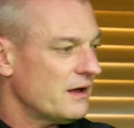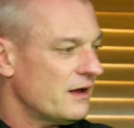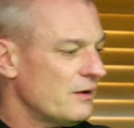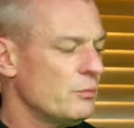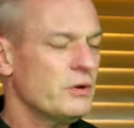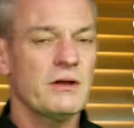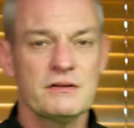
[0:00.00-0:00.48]

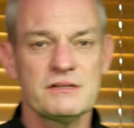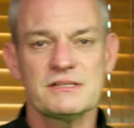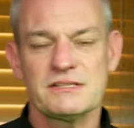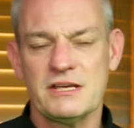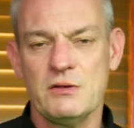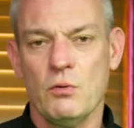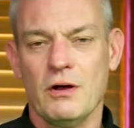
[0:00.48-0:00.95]
and we're going to
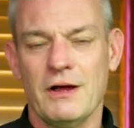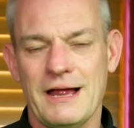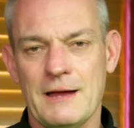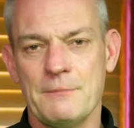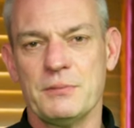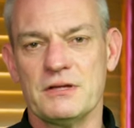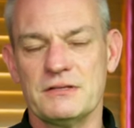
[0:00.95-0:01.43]
see what
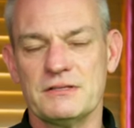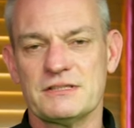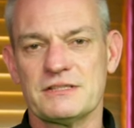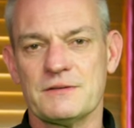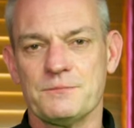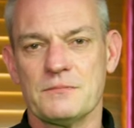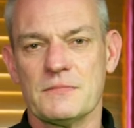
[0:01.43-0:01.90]

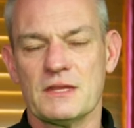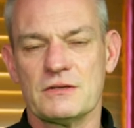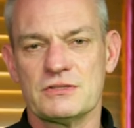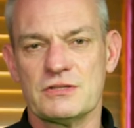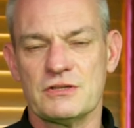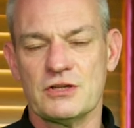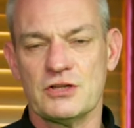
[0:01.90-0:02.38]
happens
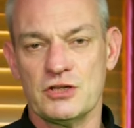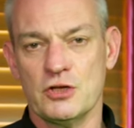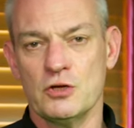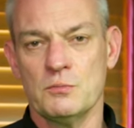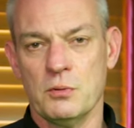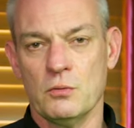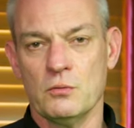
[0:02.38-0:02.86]
to the
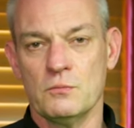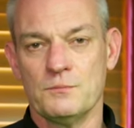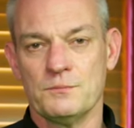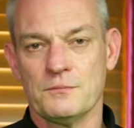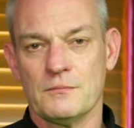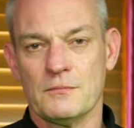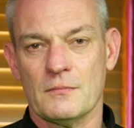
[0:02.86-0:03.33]
cue ball.
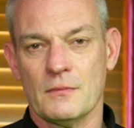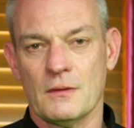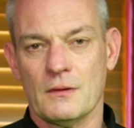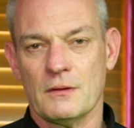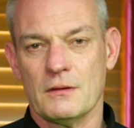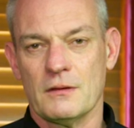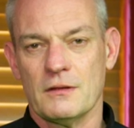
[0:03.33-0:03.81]

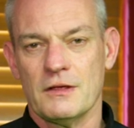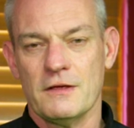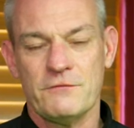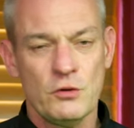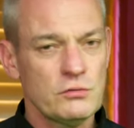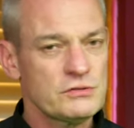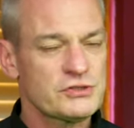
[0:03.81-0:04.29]

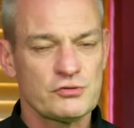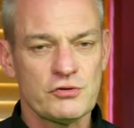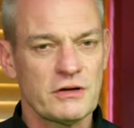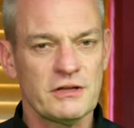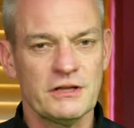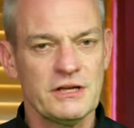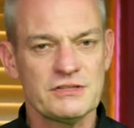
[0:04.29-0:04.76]
If you're
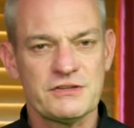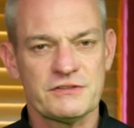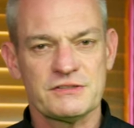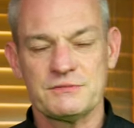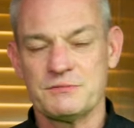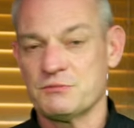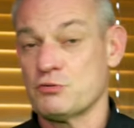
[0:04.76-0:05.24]
struggling to
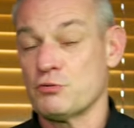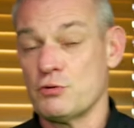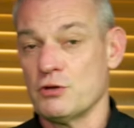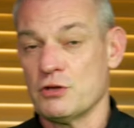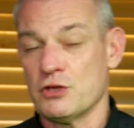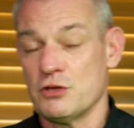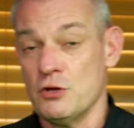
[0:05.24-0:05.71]
screw
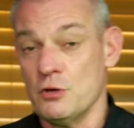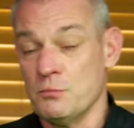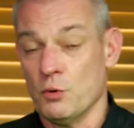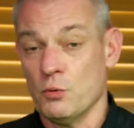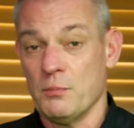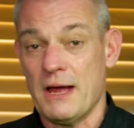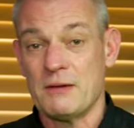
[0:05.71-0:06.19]
the cue
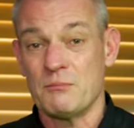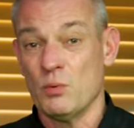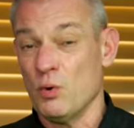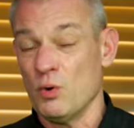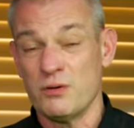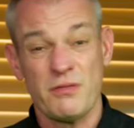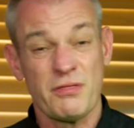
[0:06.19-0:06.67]
ball back
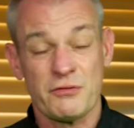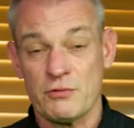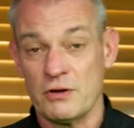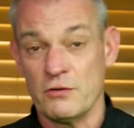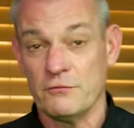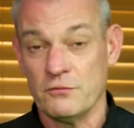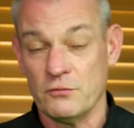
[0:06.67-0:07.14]
more than
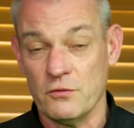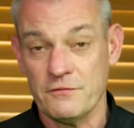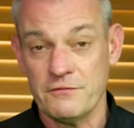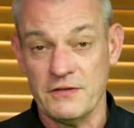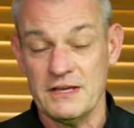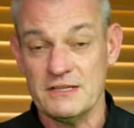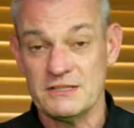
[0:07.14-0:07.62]
3 or 4
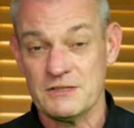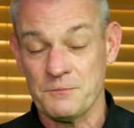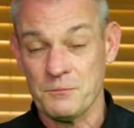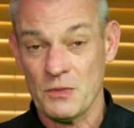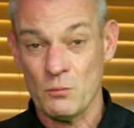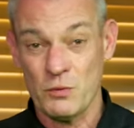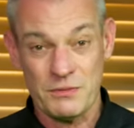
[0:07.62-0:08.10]
feet
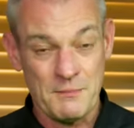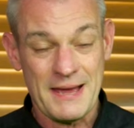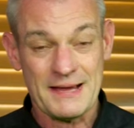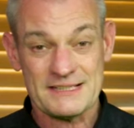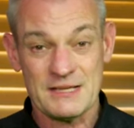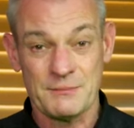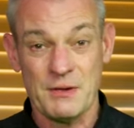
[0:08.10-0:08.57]
with
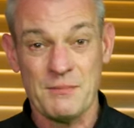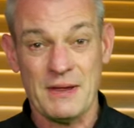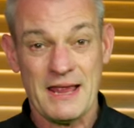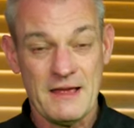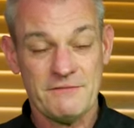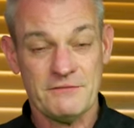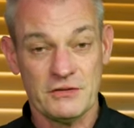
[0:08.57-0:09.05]
maximum
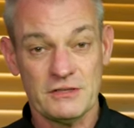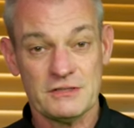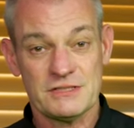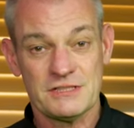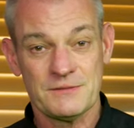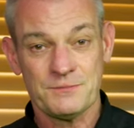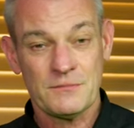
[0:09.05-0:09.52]

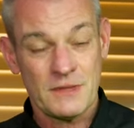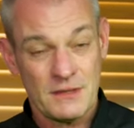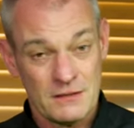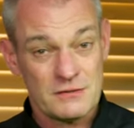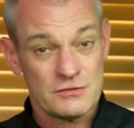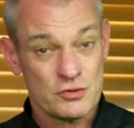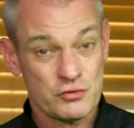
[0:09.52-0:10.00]
effort,
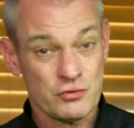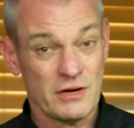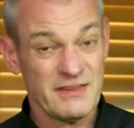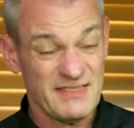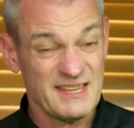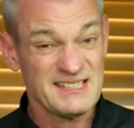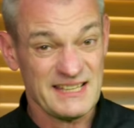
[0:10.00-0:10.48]
try
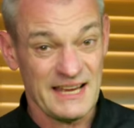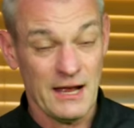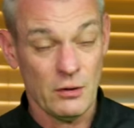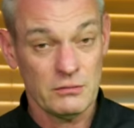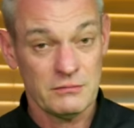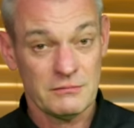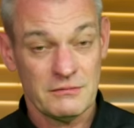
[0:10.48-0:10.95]
this
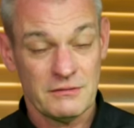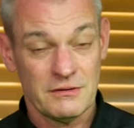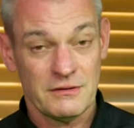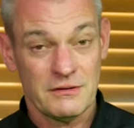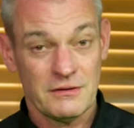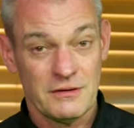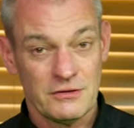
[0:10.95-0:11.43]
out.
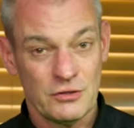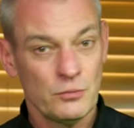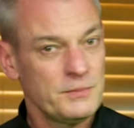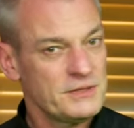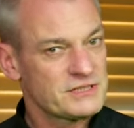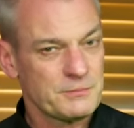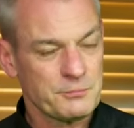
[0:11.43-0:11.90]
You'll
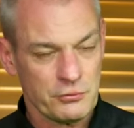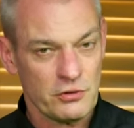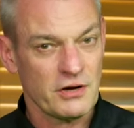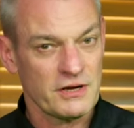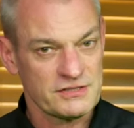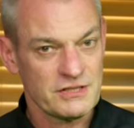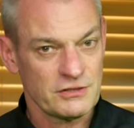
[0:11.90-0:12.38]
be
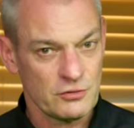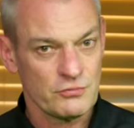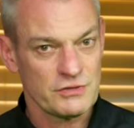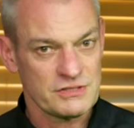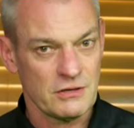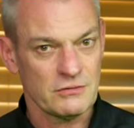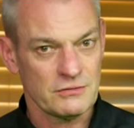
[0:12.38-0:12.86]
surprised at the
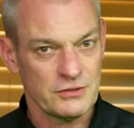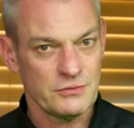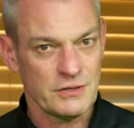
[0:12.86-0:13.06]
result you